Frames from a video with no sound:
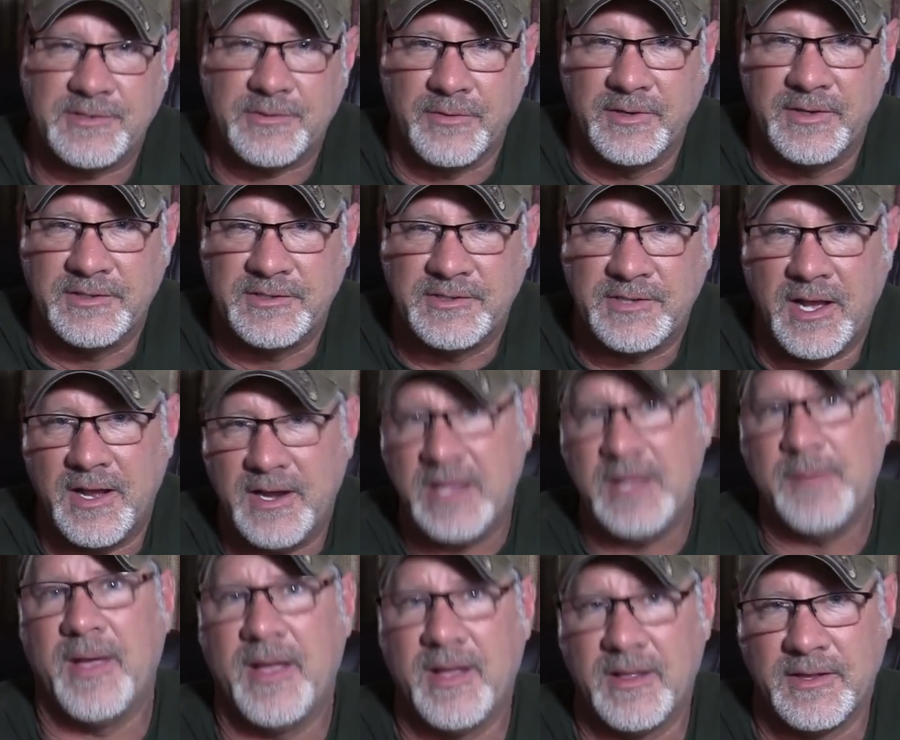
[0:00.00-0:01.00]
screenshot,
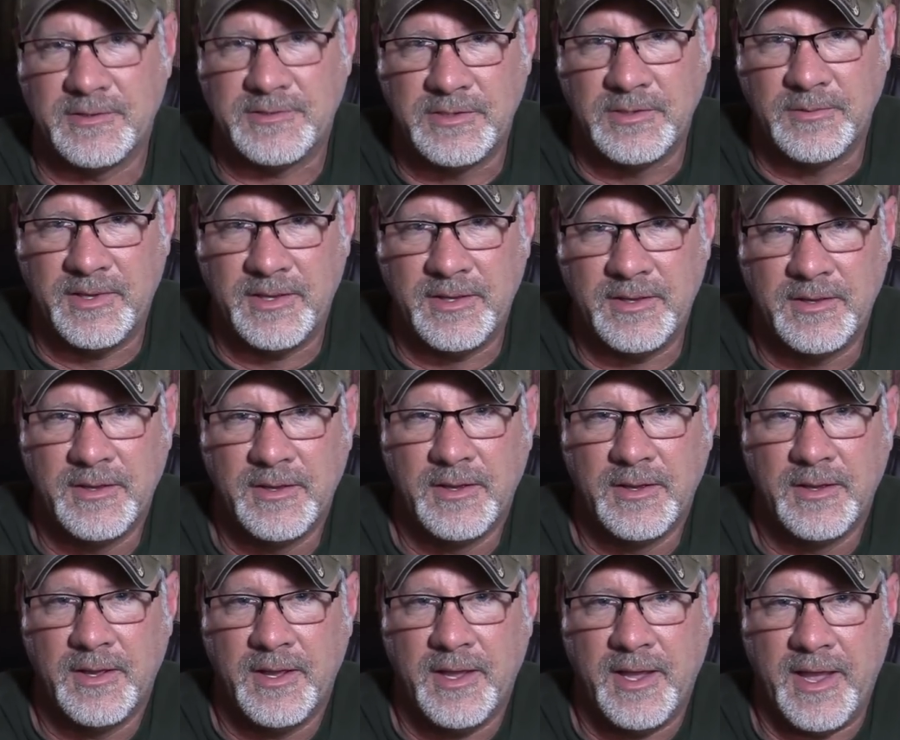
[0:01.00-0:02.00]
email it to me,
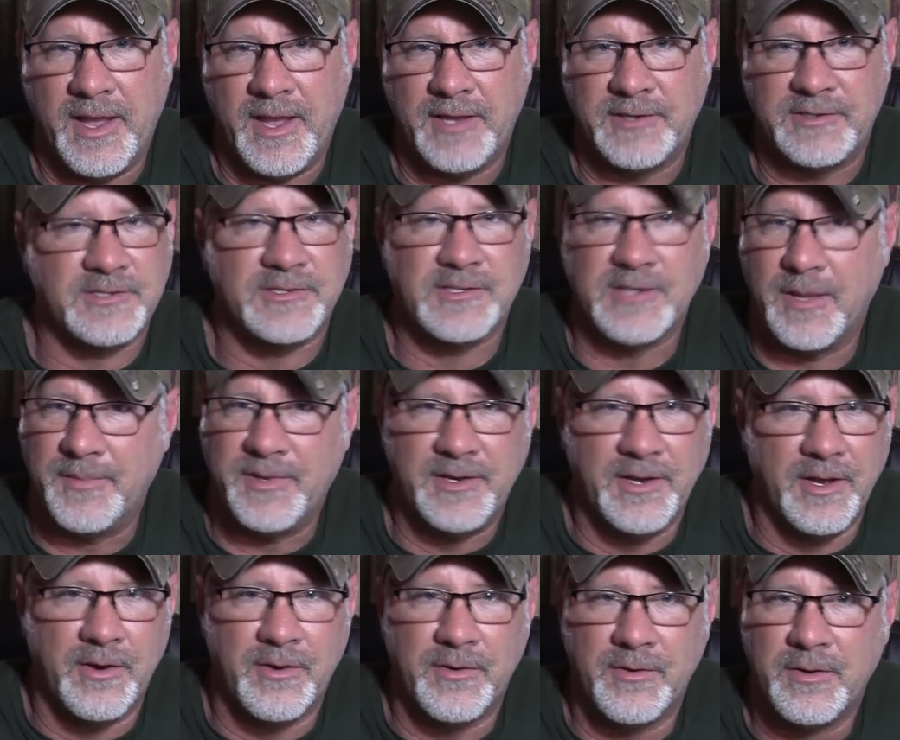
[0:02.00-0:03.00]
and just let me
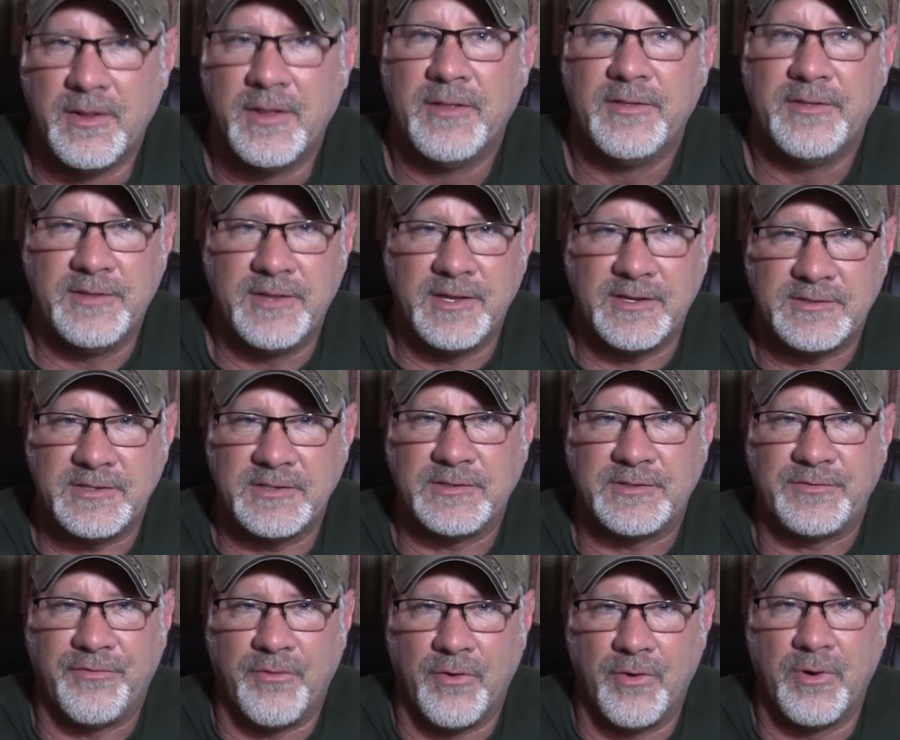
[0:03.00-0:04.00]
know this
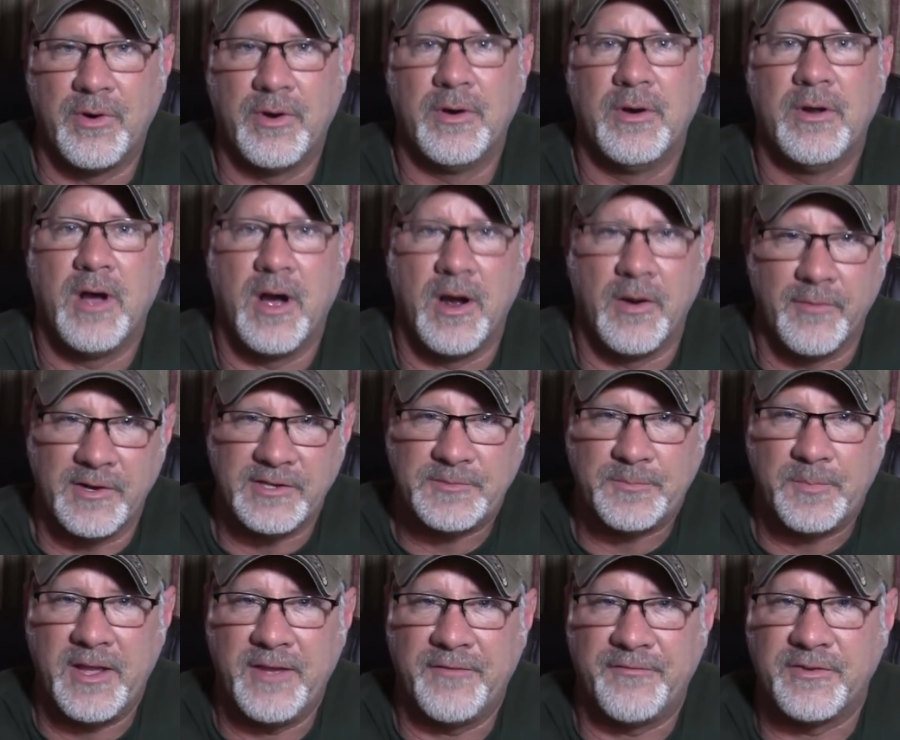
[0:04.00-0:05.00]
is for a
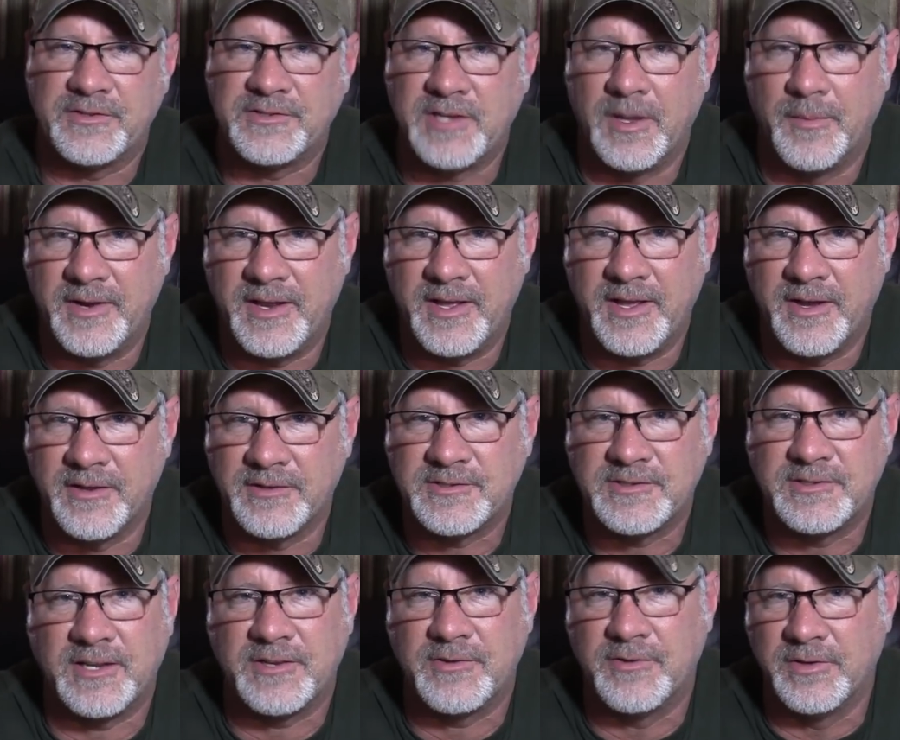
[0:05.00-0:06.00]
wristband for somebody
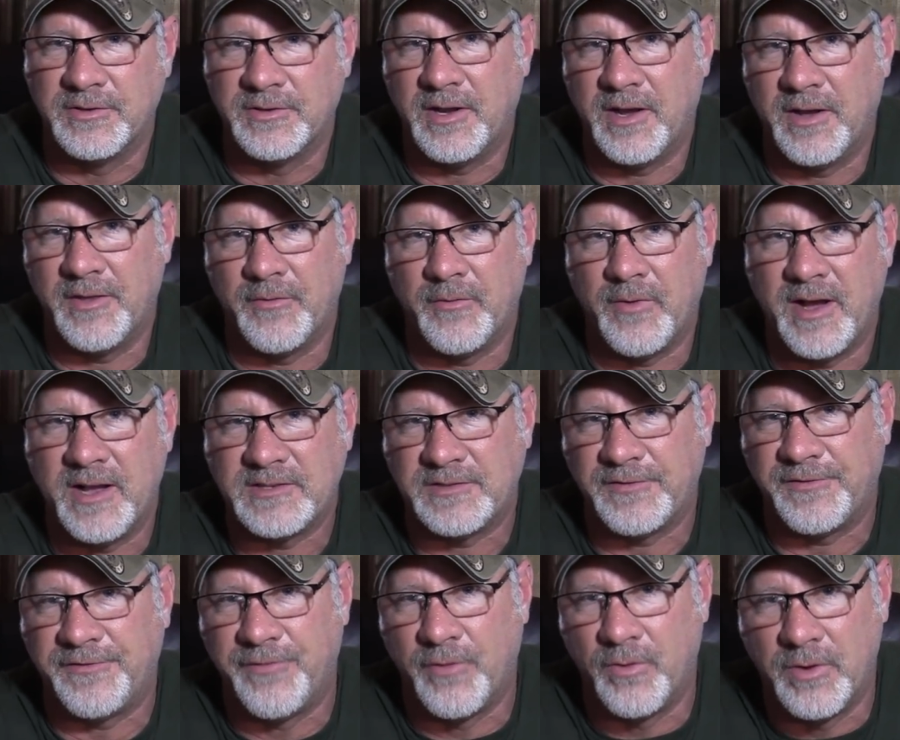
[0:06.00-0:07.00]
else that couldn't otherwise
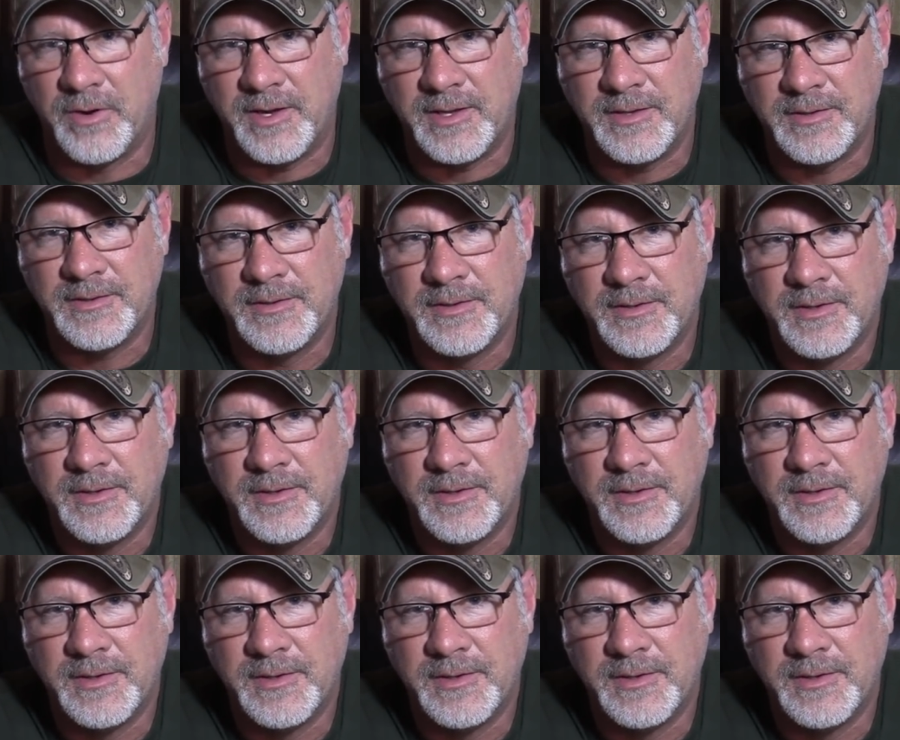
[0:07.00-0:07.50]
afford it.